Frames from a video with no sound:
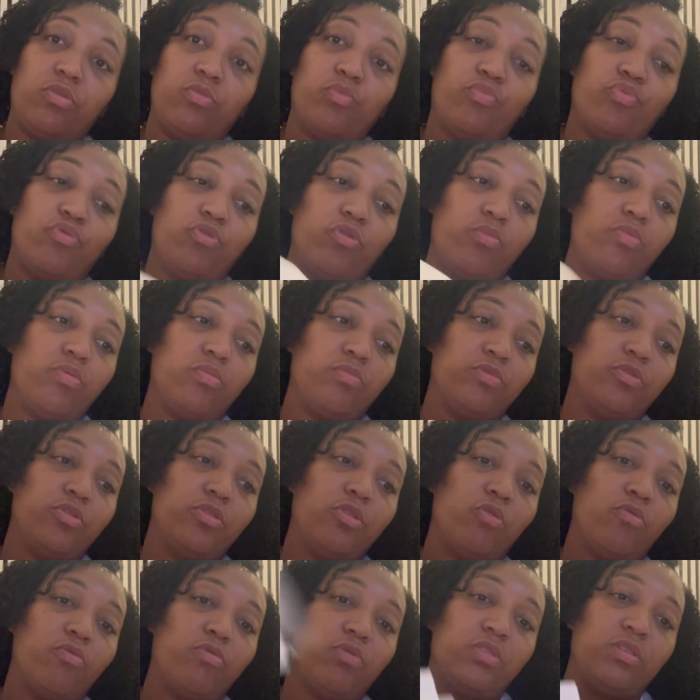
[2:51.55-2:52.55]
problem
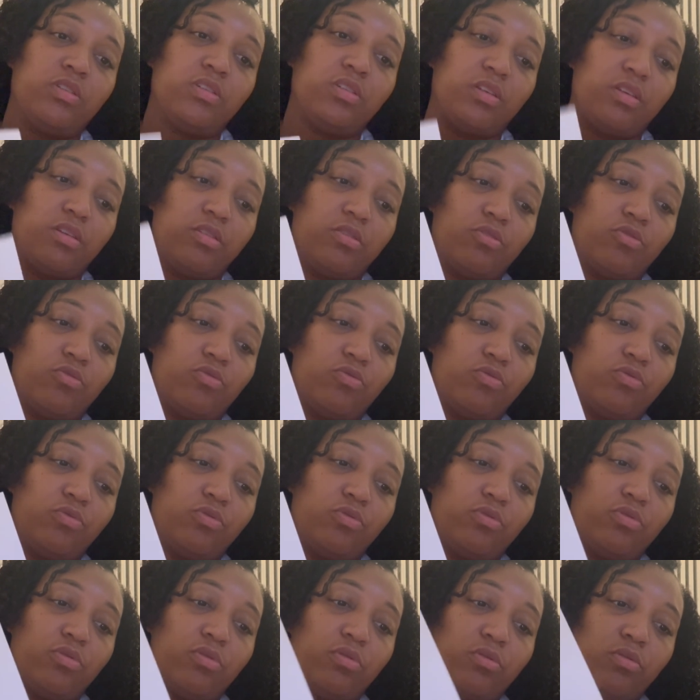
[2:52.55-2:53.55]
solving skills,
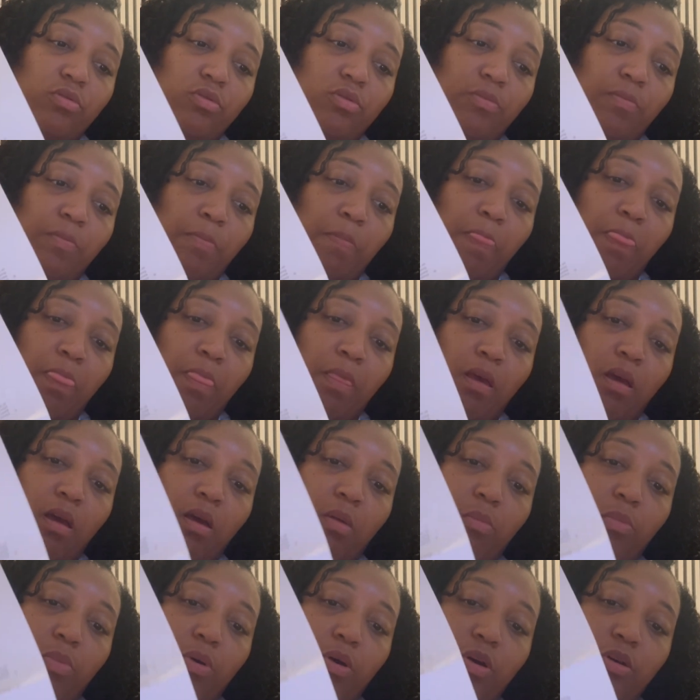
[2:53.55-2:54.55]

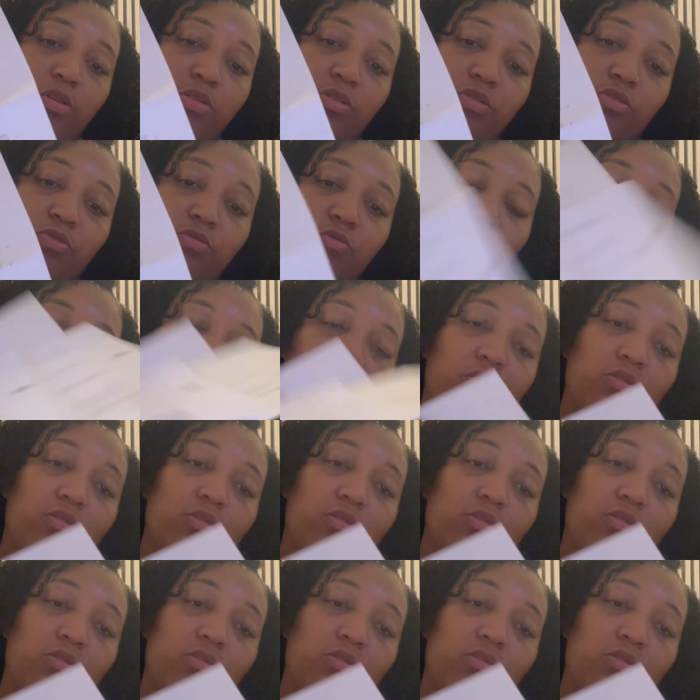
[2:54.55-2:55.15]
personal and